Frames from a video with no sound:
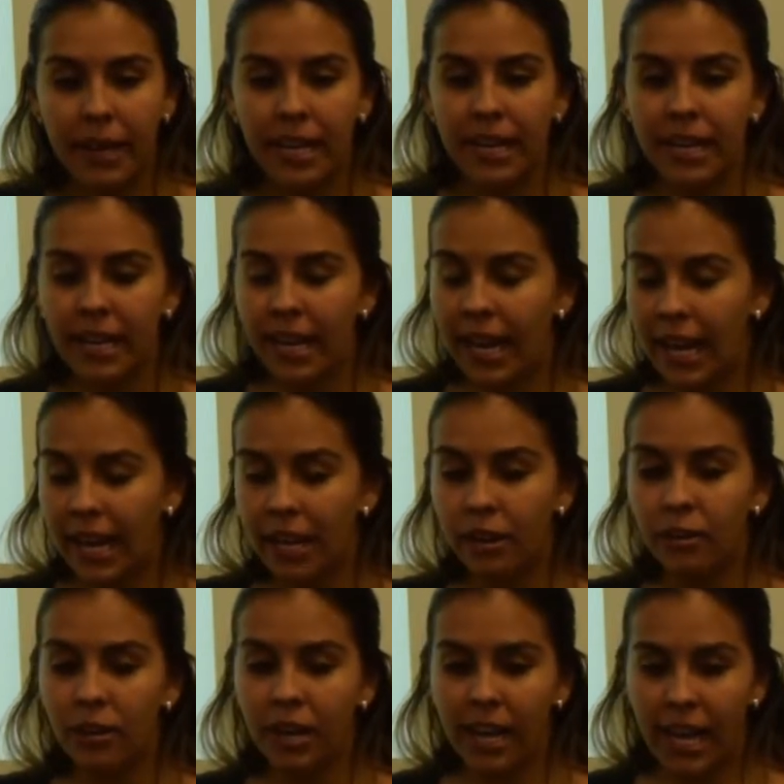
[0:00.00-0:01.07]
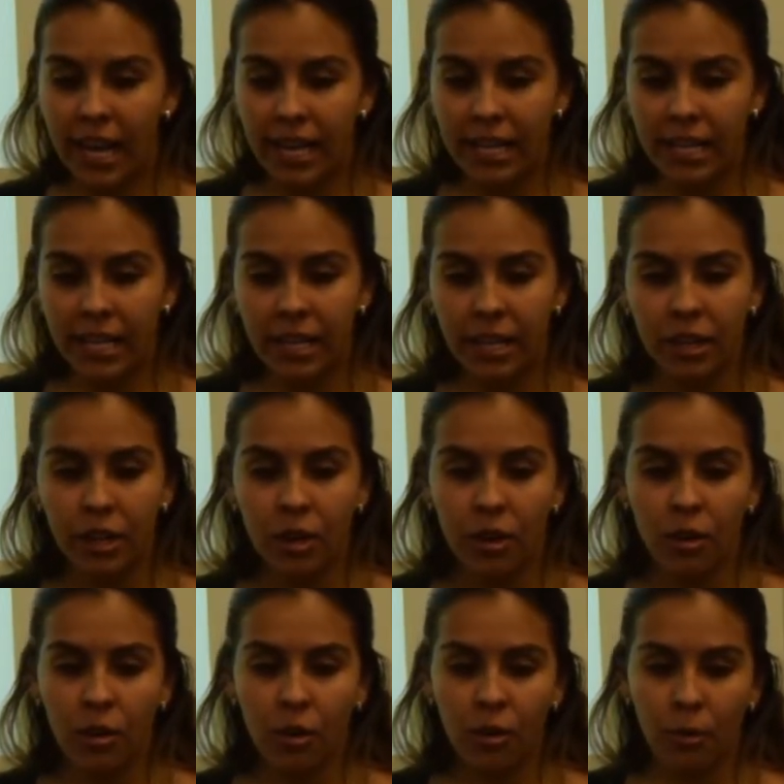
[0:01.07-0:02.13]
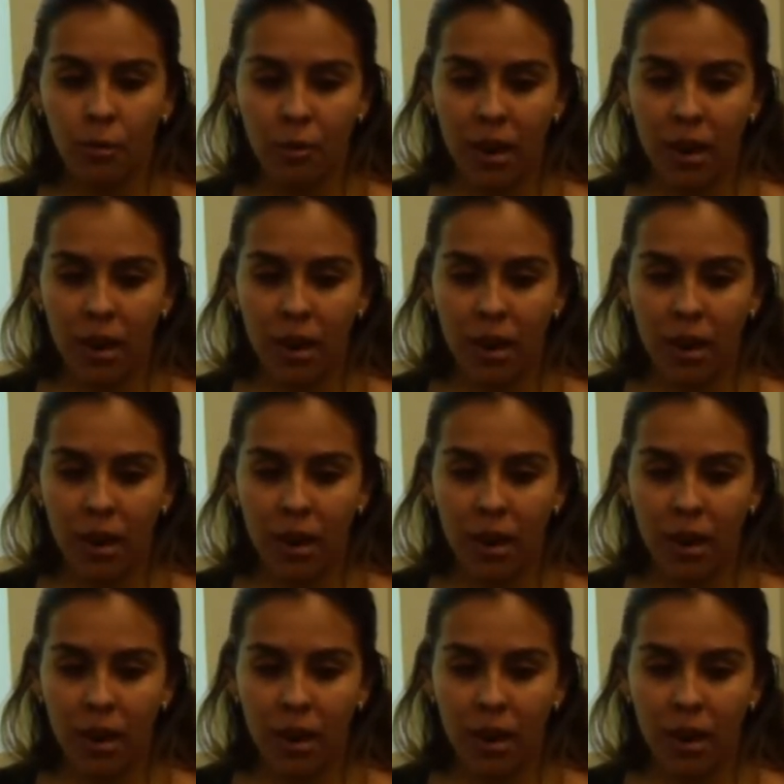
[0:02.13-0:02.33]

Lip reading: an a or an, or